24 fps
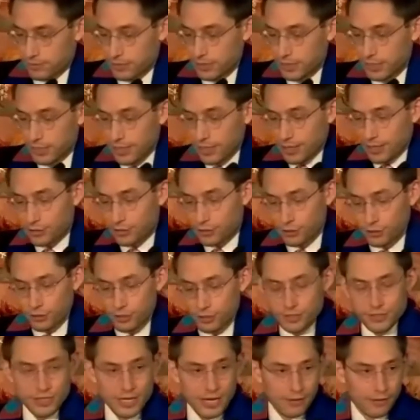It
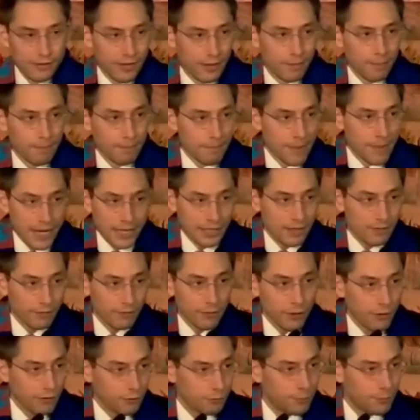turns out that many of
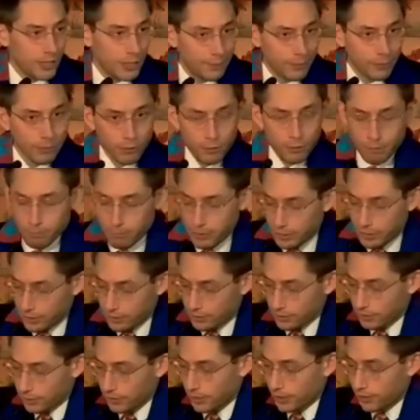those people were
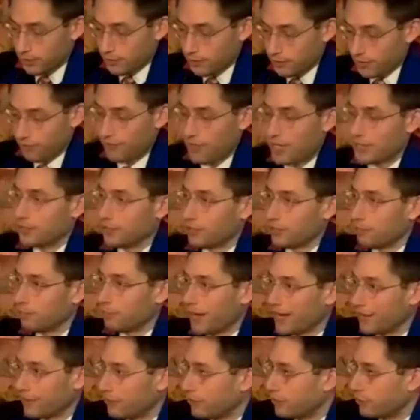merely offended by
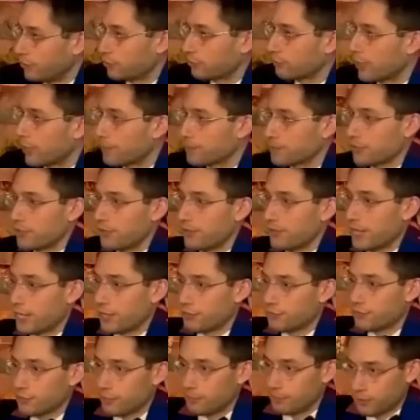the disruption that
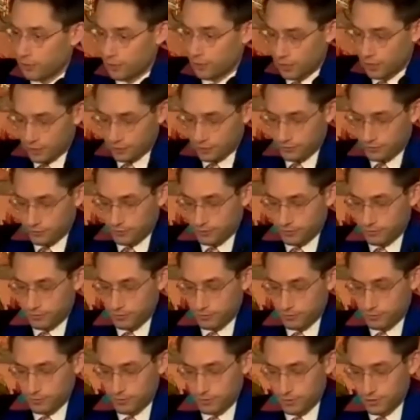Trump caused,
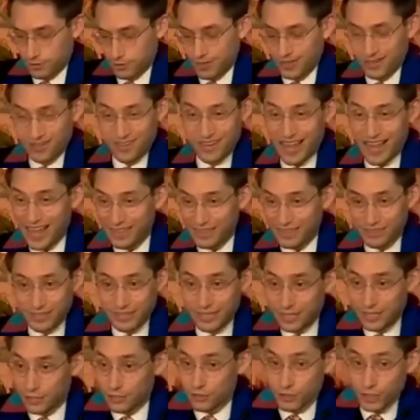not the
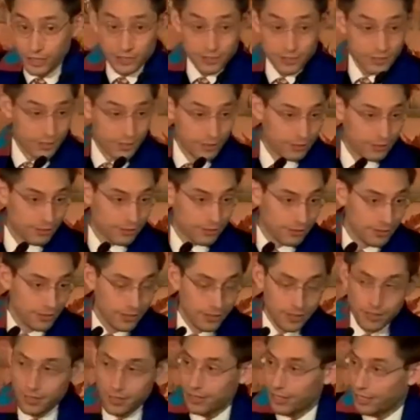injustice
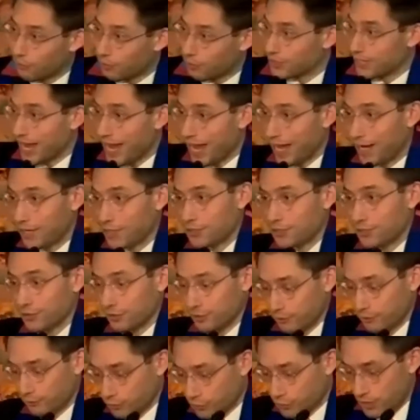it was actually
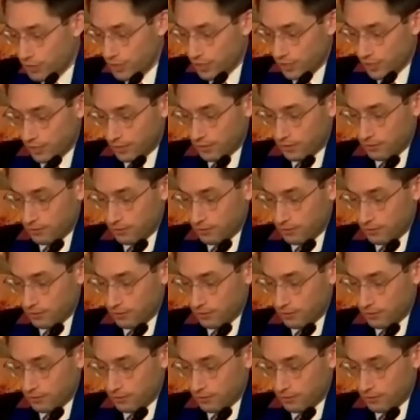rooted in.